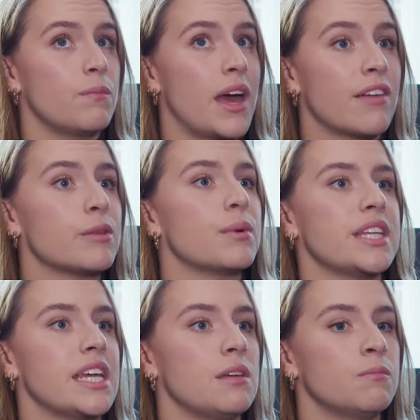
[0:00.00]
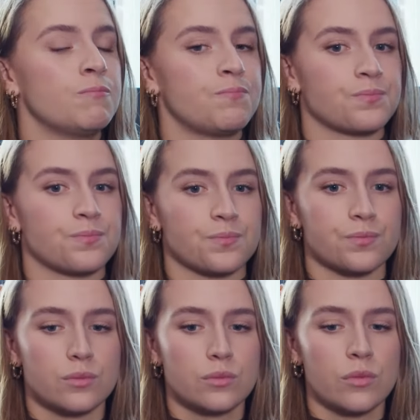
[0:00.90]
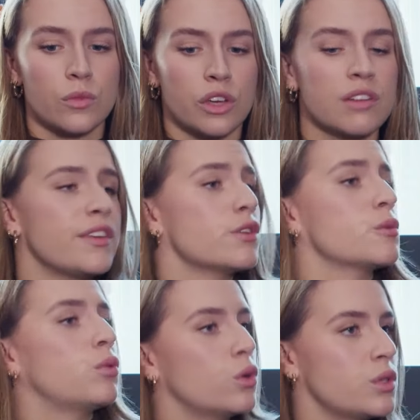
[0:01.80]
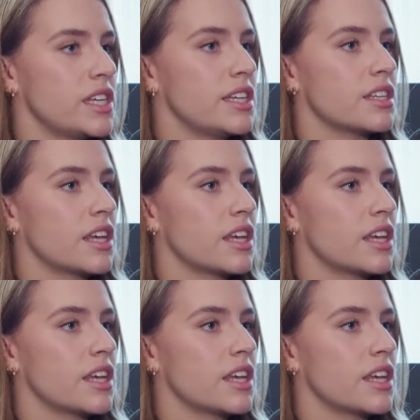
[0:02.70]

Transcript: everybody can feel supported